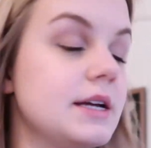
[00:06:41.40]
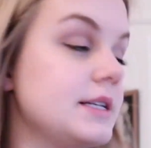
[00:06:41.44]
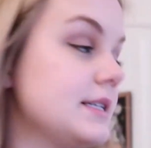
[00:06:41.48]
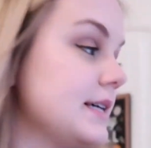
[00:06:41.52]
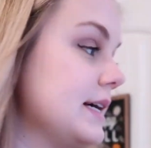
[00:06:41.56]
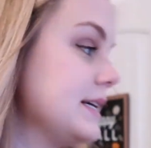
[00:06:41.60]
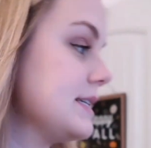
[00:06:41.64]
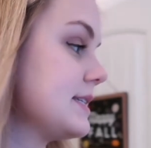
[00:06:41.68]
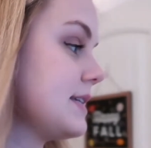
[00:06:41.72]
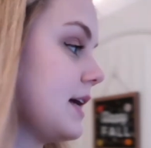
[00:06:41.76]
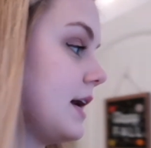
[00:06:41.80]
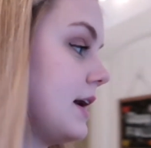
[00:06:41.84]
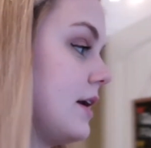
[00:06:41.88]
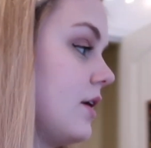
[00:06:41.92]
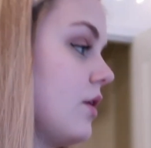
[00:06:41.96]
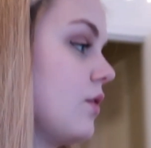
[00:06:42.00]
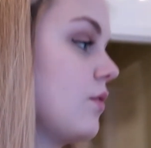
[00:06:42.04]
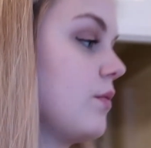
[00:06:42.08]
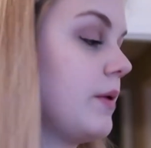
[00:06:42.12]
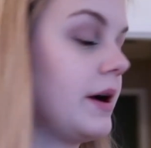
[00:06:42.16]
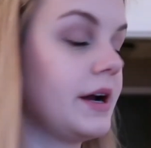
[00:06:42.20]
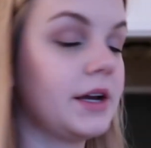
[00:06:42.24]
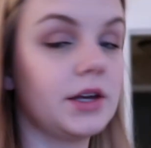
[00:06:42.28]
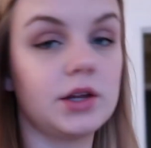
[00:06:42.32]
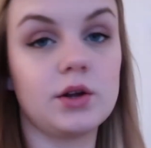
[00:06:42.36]
It tastes like
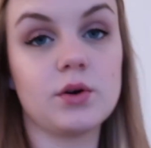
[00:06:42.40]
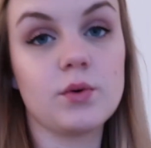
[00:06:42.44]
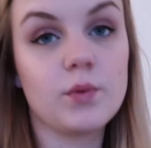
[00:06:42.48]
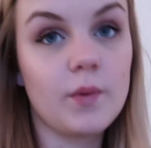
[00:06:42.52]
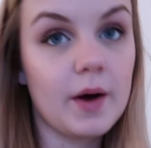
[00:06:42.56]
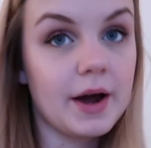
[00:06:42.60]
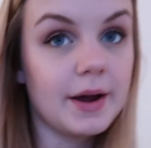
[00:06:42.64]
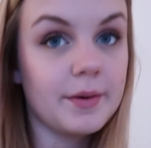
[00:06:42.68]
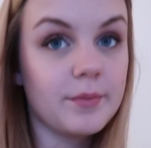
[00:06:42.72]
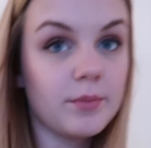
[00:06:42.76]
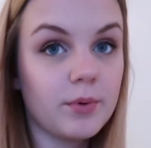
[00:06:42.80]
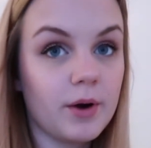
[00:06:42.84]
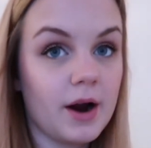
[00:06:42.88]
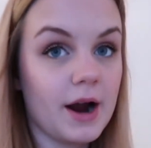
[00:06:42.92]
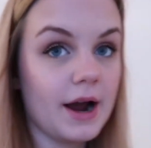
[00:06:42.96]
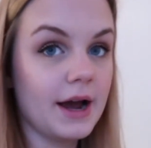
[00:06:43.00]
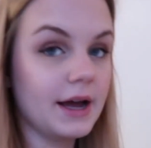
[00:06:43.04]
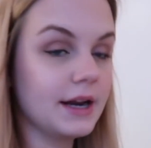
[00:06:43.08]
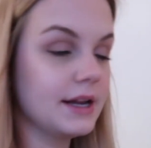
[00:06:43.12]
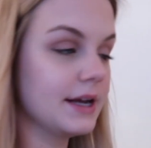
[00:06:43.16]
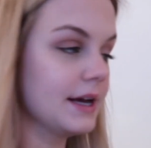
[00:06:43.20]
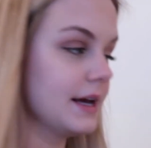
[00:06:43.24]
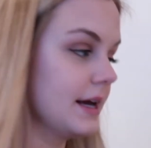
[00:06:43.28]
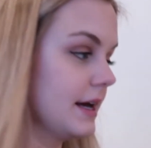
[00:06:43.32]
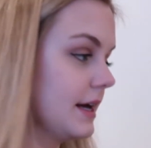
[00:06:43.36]
regular white
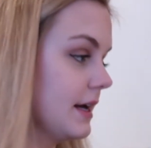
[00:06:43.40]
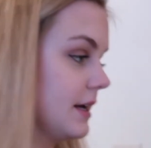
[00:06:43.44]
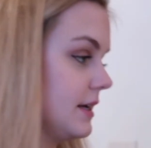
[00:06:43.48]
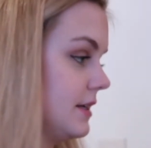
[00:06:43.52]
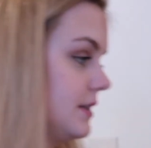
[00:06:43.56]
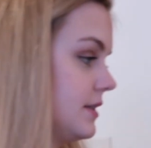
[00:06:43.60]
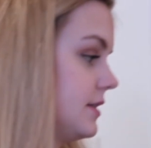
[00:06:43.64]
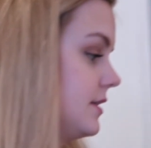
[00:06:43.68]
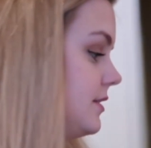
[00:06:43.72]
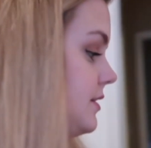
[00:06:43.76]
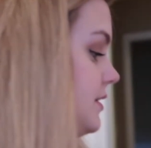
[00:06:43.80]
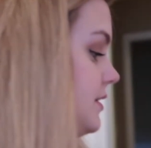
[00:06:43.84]
bread and